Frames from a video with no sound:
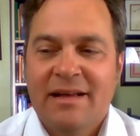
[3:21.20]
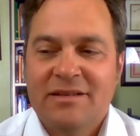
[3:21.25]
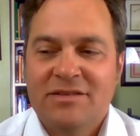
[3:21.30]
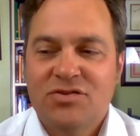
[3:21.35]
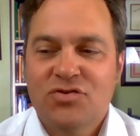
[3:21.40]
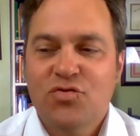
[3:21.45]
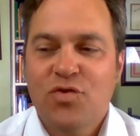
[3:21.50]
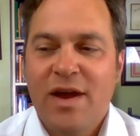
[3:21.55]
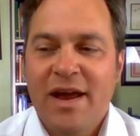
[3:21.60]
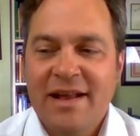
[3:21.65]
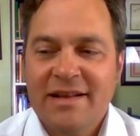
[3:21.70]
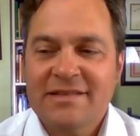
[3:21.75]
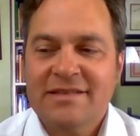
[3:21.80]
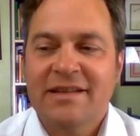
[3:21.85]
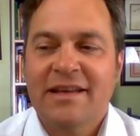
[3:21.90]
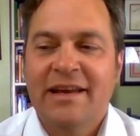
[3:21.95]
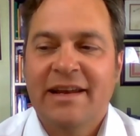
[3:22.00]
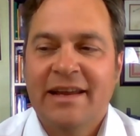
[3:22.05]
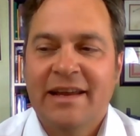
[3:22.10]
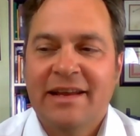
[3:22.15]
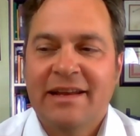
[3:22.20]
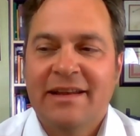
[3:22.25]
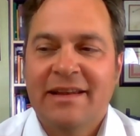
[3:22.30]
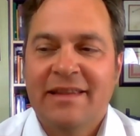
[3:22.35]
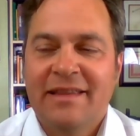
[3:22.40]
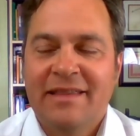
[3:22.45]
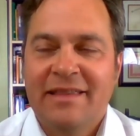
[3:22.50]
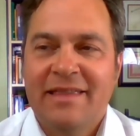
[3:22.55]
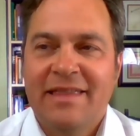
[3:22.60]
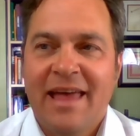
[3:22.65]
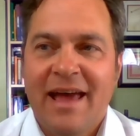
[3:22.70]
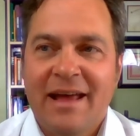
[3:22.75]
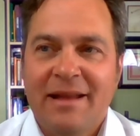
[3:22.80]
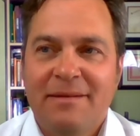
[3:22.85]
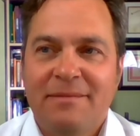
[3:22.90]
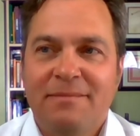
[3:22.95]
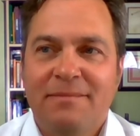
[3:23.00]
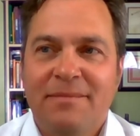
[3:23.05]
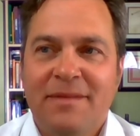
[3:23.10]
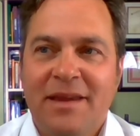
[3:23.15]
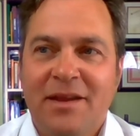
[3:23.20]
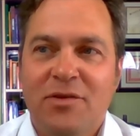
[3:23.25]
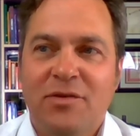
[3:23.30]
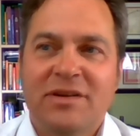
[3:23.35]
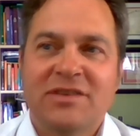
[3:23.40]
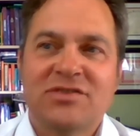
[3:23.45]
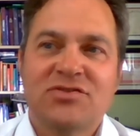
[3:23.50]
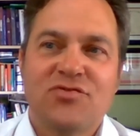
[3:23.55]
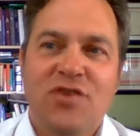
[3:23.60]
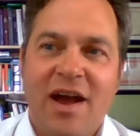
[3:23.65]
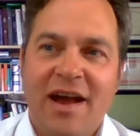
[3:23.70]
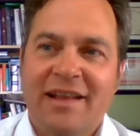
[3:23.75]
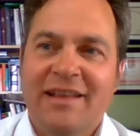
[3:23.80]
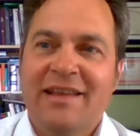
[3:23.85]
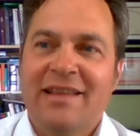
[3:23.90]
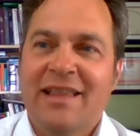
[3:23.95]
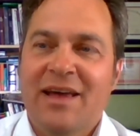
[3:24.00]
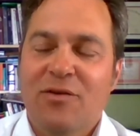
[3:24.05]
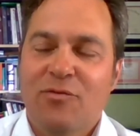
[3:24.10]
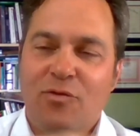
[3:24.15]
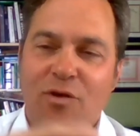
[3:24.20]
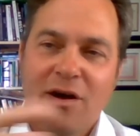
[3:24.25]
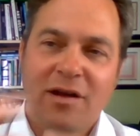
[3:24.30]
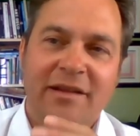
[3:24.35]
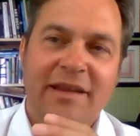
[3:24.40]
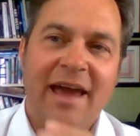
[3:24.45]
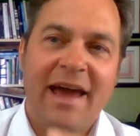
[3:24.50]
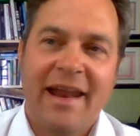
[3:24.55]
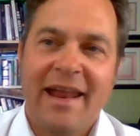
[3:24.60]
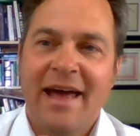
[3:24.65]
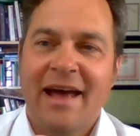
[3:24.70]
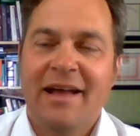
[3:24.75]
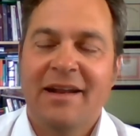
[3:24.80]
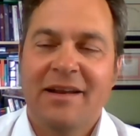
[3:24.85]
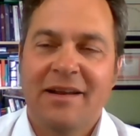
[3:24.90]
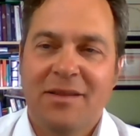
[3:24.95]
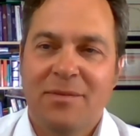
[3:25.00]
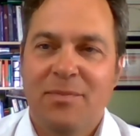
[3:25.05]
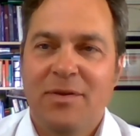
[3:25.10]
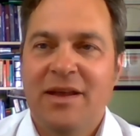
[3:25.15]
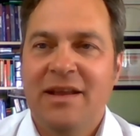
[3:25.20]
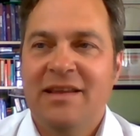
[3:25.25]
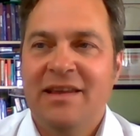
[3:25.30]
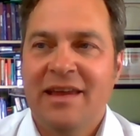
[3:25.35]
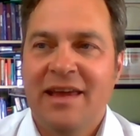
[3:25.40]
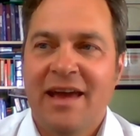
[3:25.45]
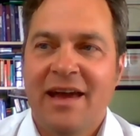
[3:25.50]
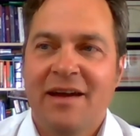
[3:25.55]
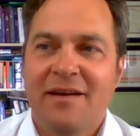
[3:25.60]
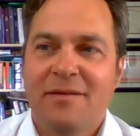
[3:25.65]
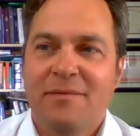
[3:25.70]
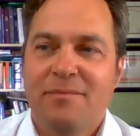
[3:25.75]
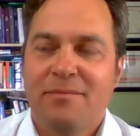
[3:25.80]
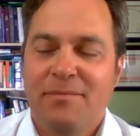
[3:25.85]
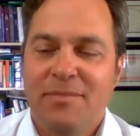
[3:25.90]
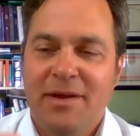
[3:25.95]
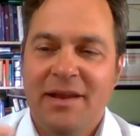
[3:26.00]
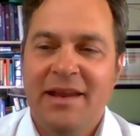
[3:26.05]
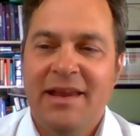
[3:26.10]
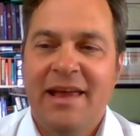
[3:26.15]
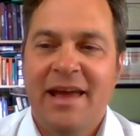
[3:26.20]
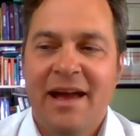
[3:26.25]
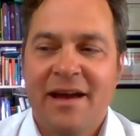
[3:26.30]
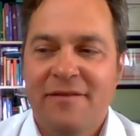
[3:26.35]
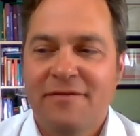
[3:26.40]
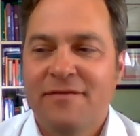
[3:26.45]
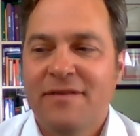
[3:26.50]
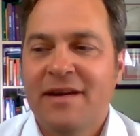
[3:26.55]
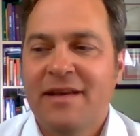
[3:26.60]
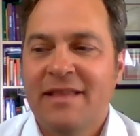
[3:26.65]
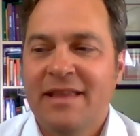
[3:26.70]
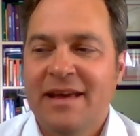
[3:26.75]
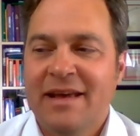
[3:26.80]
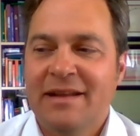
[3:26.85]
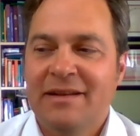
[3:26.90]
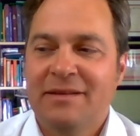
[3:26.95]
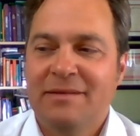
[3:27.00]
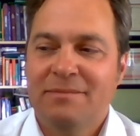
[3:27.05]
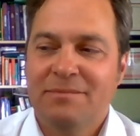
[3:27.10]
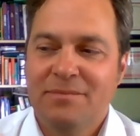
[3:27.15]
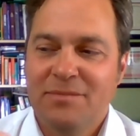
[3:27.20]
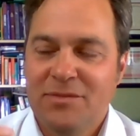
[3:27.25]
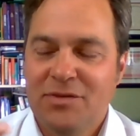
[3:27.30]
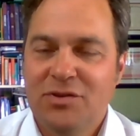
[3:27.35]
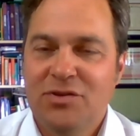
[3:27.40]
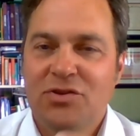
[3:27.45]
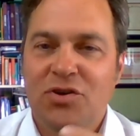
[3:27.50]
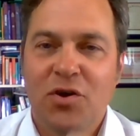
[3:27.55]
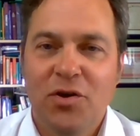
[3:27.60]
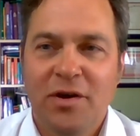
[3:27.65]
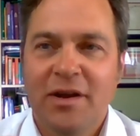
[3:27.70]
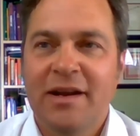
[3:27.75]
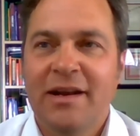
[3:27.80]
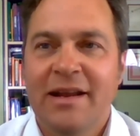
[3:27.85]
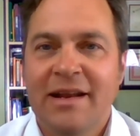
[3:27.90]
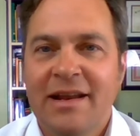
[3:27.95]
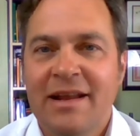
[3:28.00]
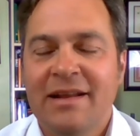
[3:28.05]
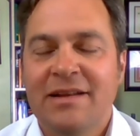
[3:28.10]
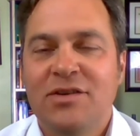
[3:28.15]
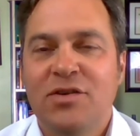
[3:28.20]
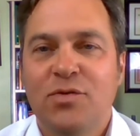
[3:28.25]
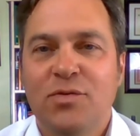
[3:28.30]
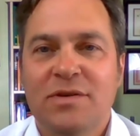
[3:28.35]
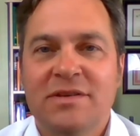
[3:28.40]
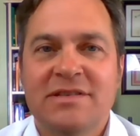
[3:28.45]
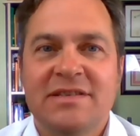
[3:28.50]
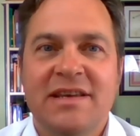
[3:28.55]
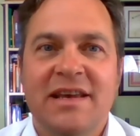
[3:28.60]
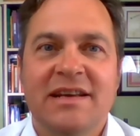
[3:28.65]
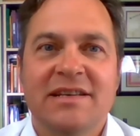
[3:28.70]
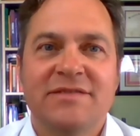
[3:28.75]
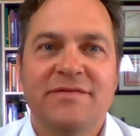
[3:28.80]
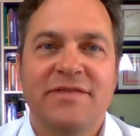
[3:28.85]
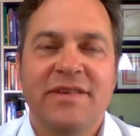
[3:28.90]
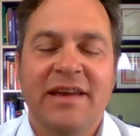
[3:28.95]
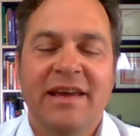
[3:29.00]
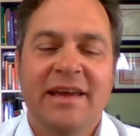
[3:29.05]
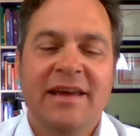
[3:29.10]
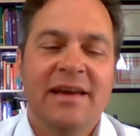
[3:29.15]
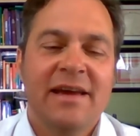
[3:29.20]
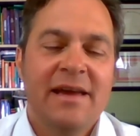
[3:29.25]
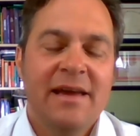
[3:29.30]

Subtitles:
translating that, extracting that raw data out of the PDF and then turning it into a CSV.